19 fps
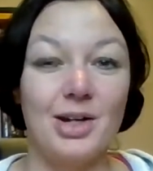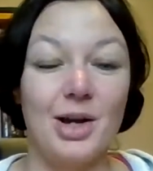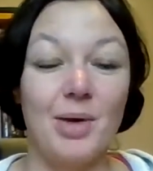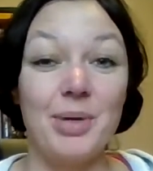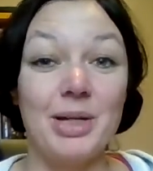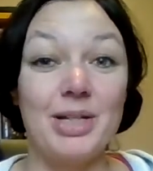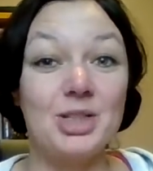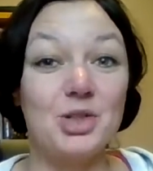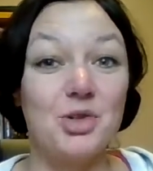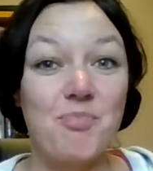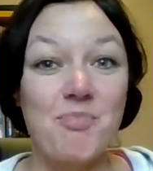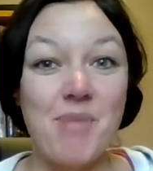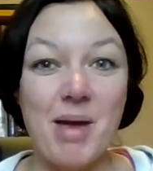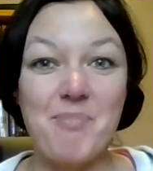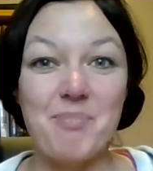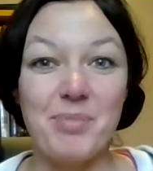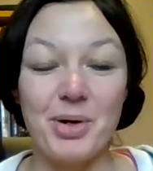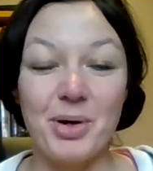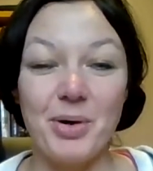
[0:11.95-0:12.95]
Because
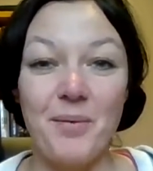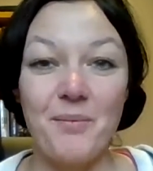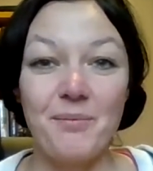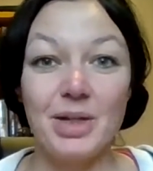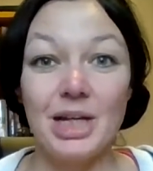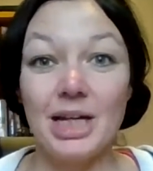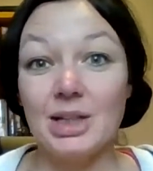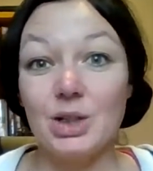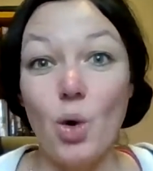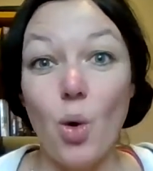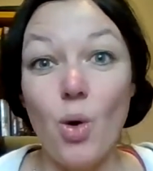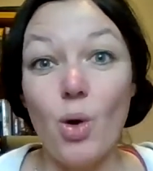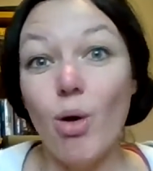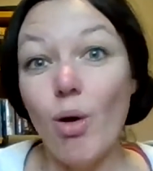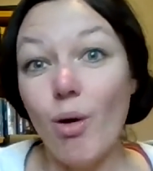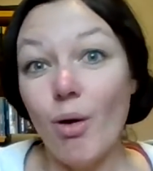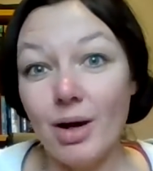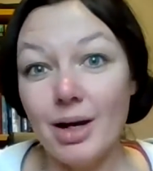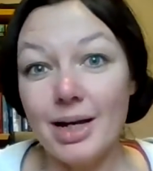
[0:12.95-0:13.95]
remember, your
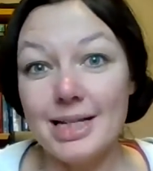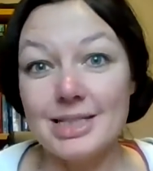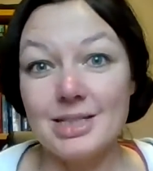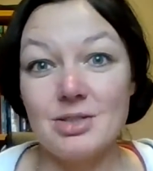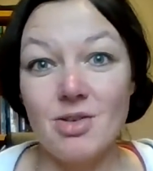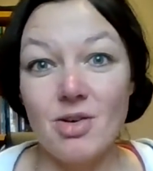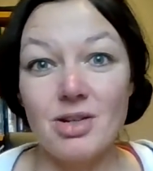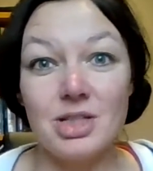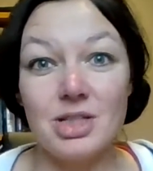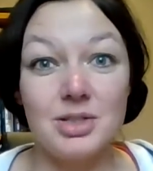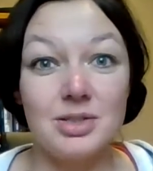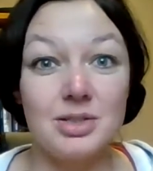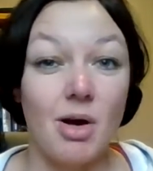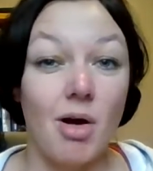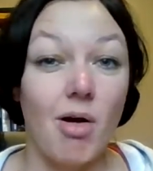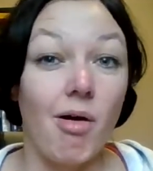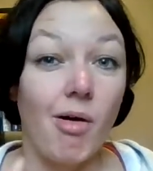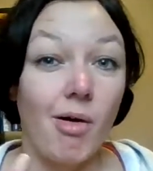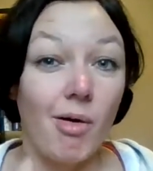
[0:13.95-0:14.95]
hook is not just
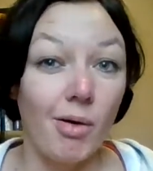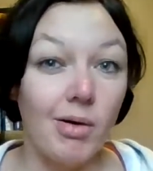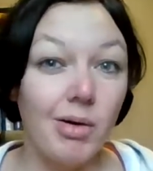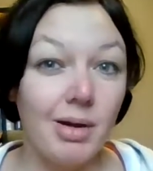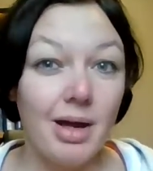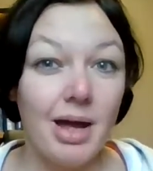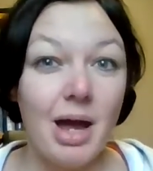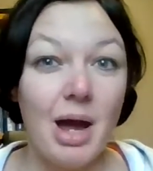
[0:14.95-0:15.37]
a hook,